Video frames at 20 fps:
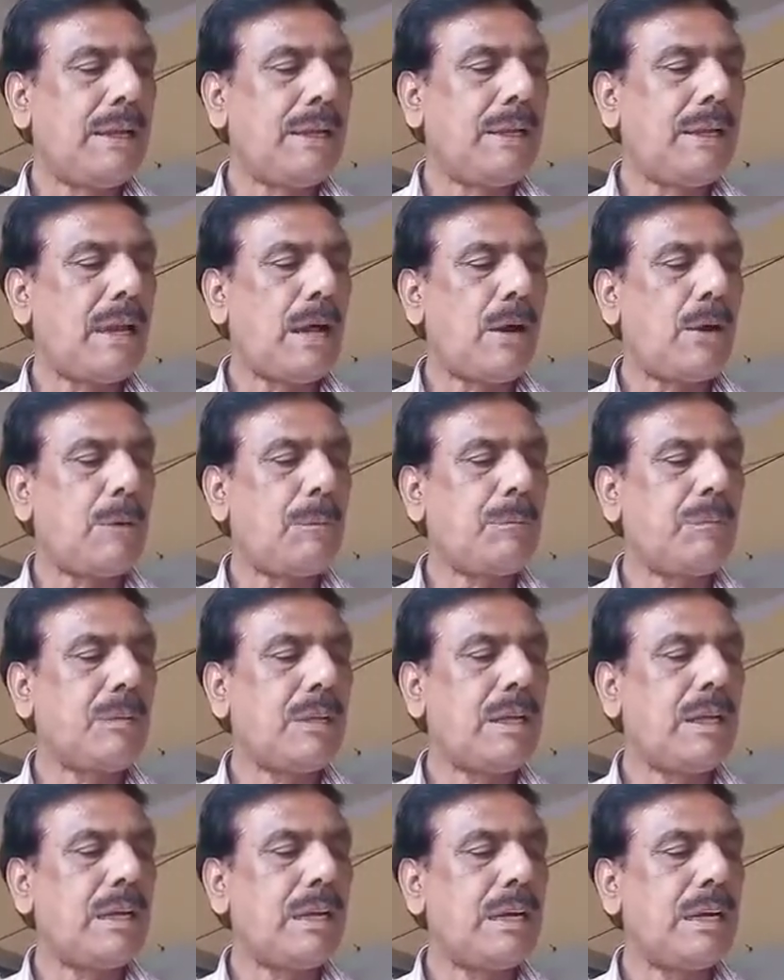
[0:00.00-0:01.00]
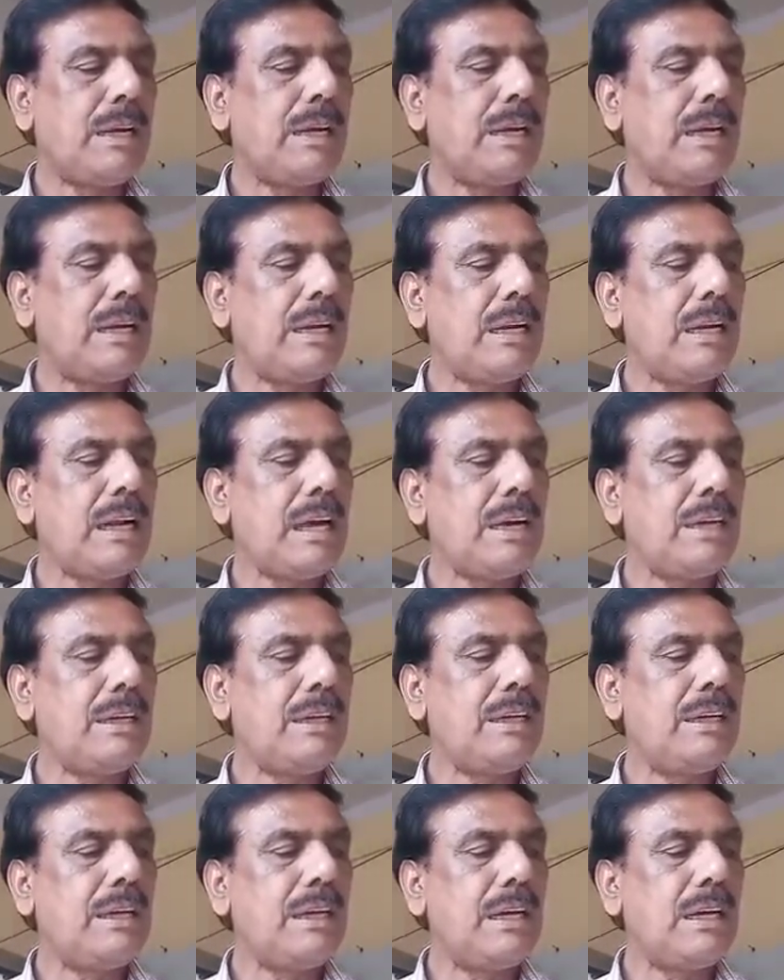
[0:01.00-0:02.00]
Now
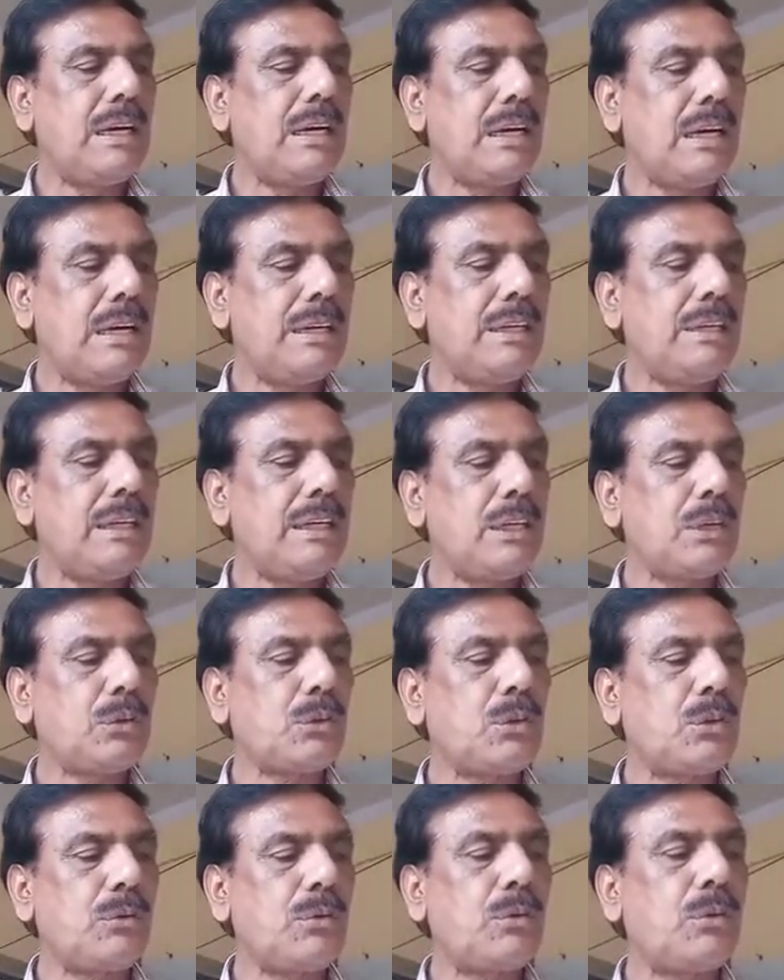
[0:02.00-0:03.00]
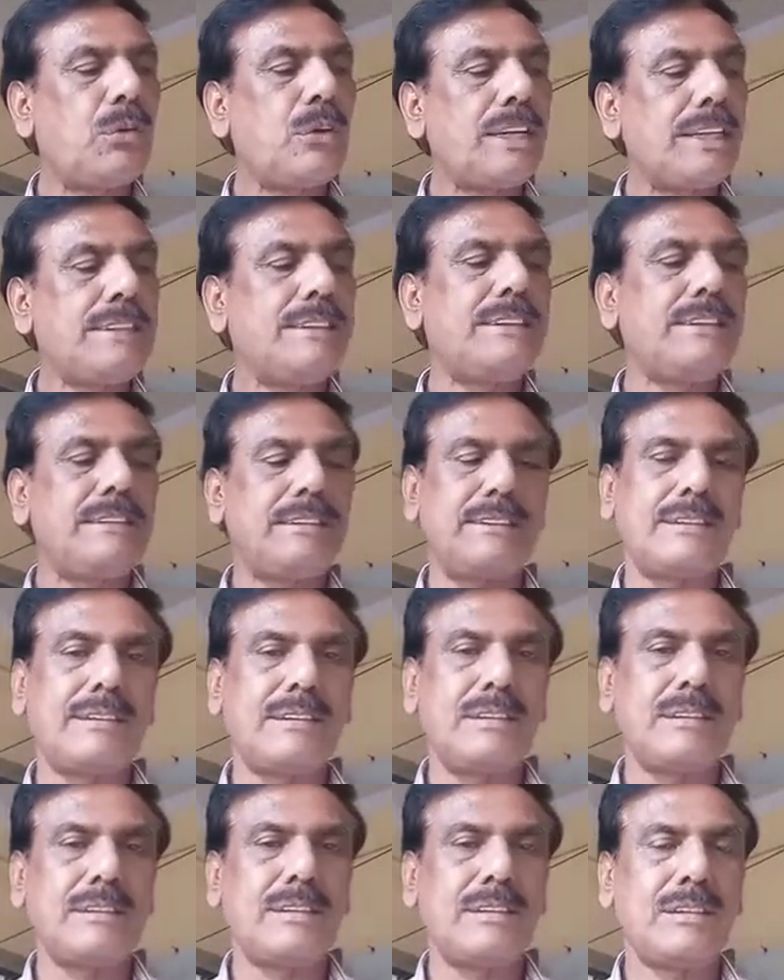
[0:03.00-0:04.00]

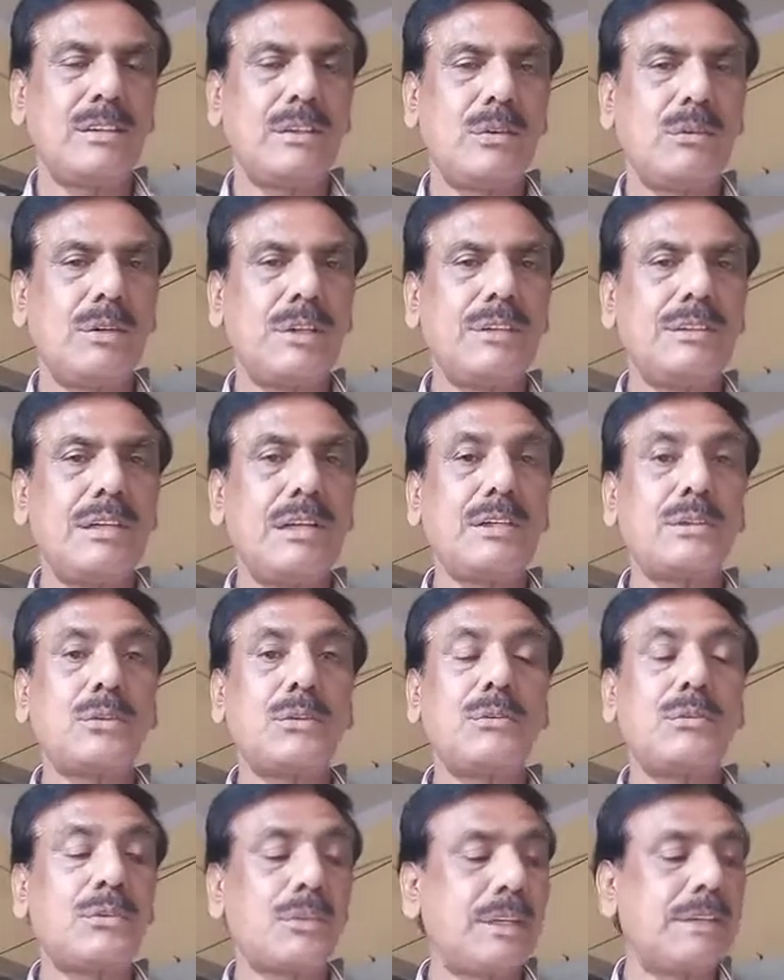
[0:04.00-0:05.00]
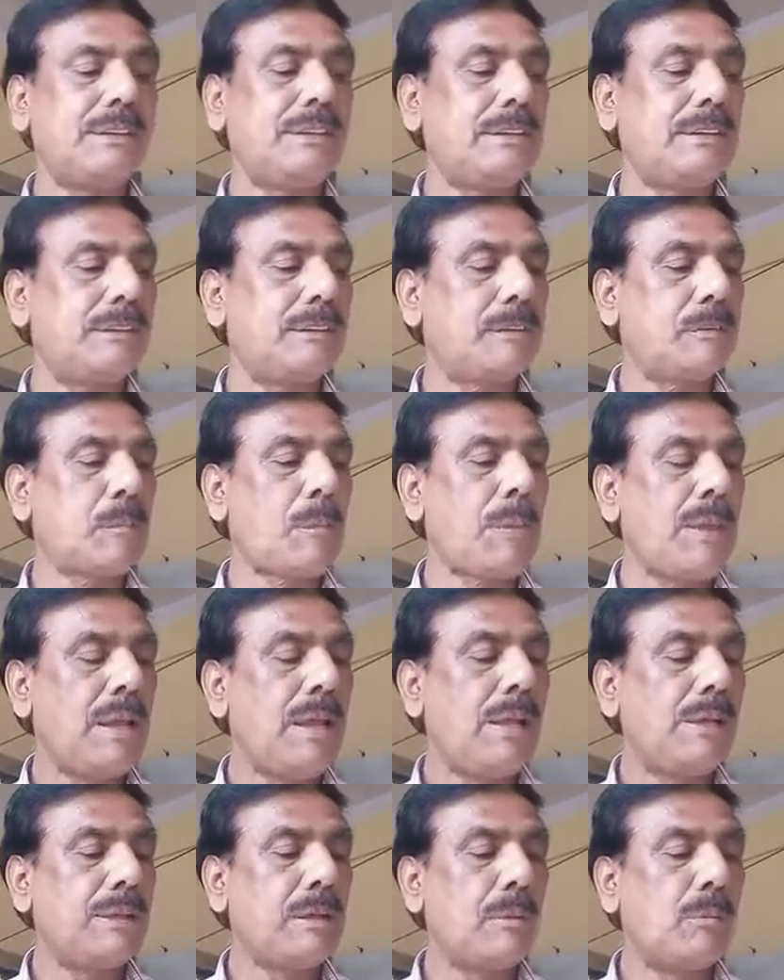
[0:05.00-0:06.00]
electrophoresis. What is electrophoresis?
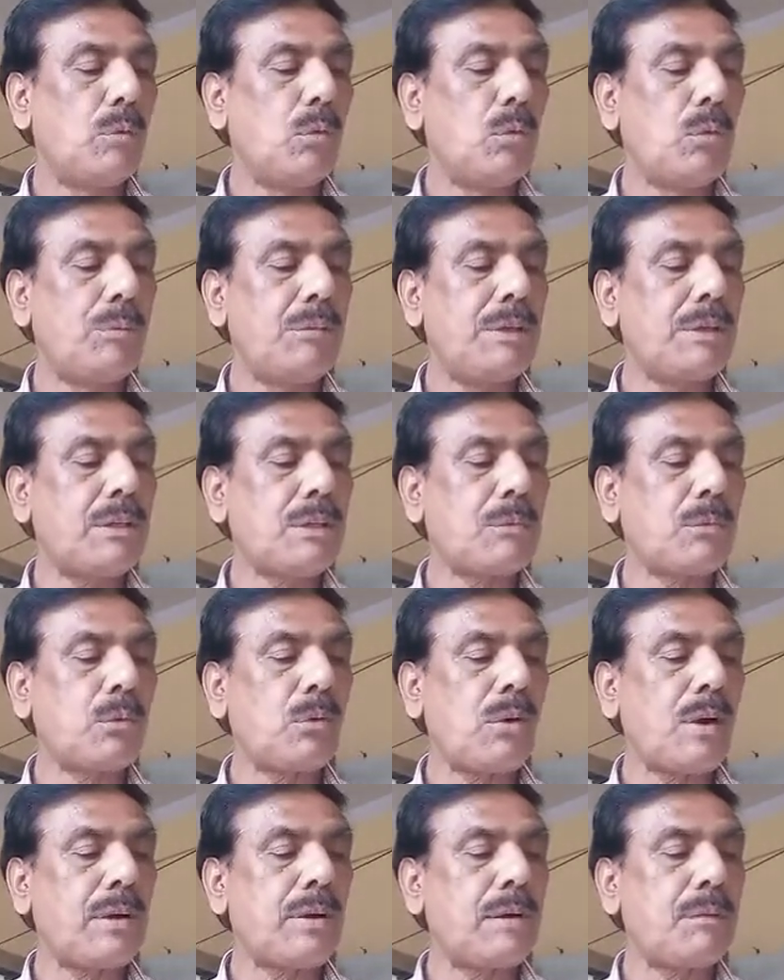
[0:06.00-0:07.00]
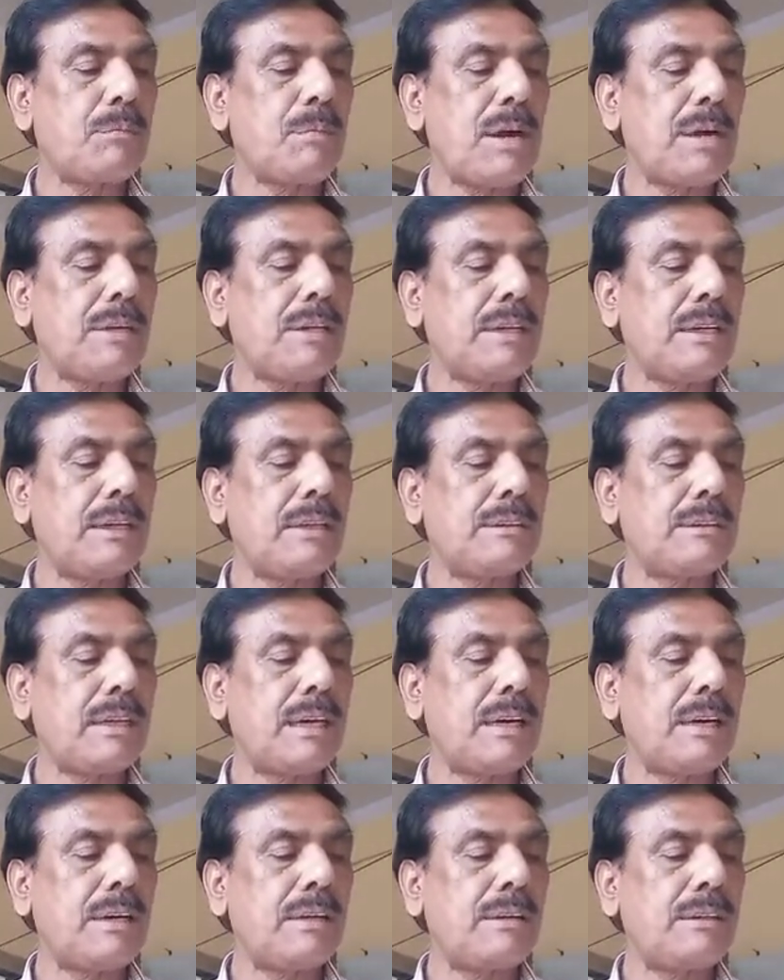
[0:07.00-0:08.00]
The movement of colloidal particles
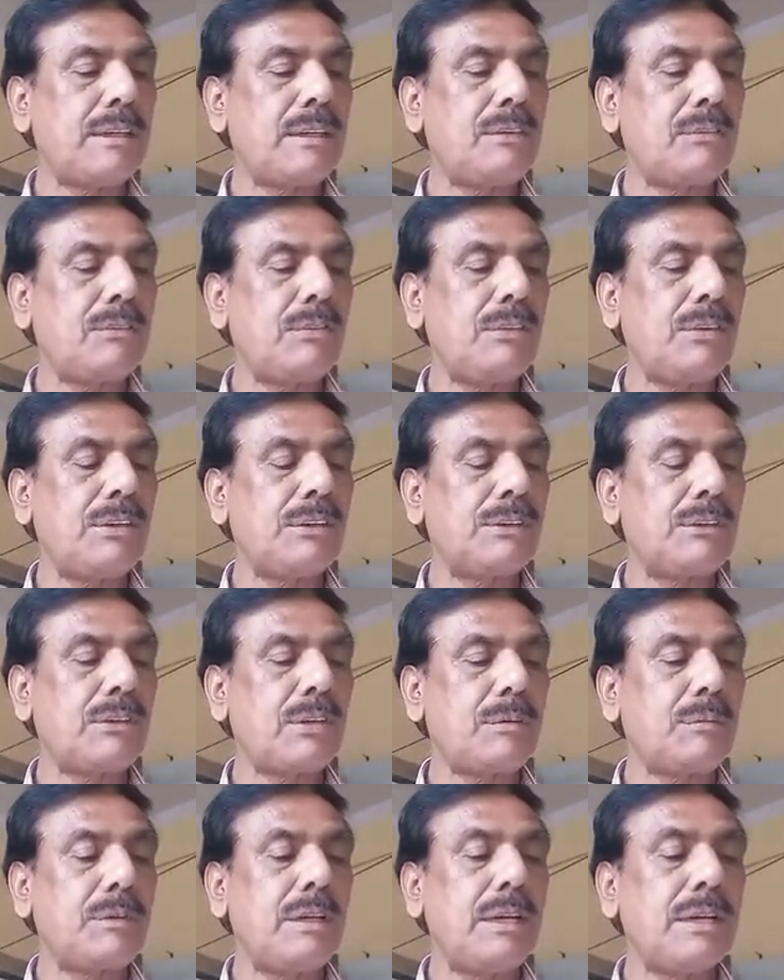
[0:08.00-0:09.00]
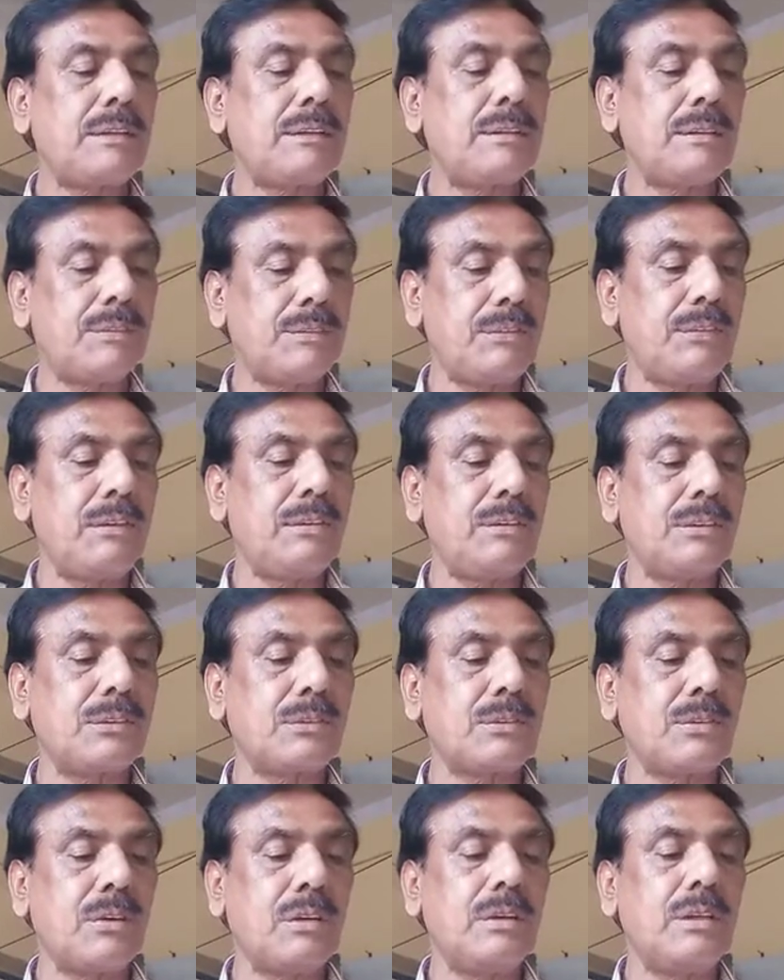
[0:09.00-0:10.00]
under the influence of electric field is
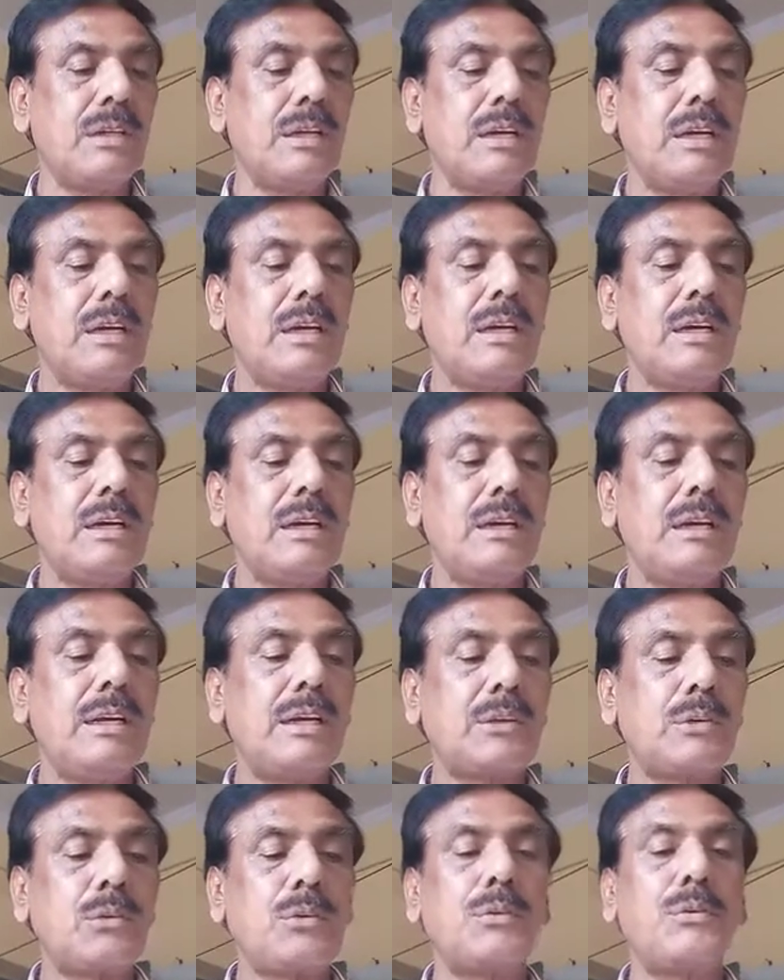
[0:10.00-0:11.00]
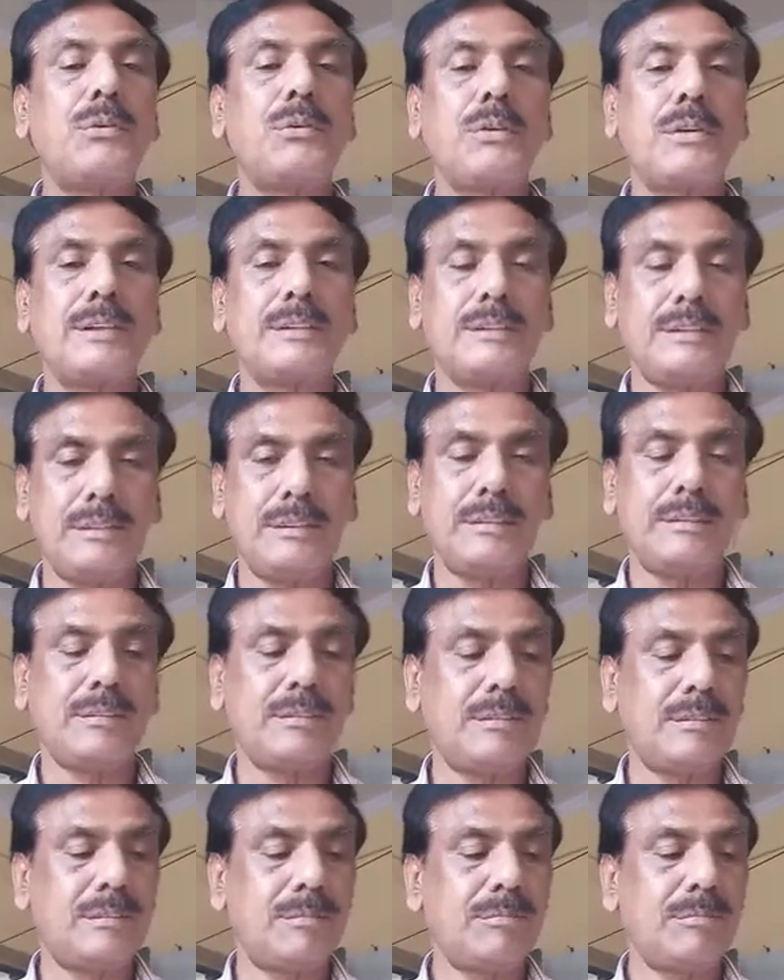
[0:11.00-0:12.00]
called electrophoresis.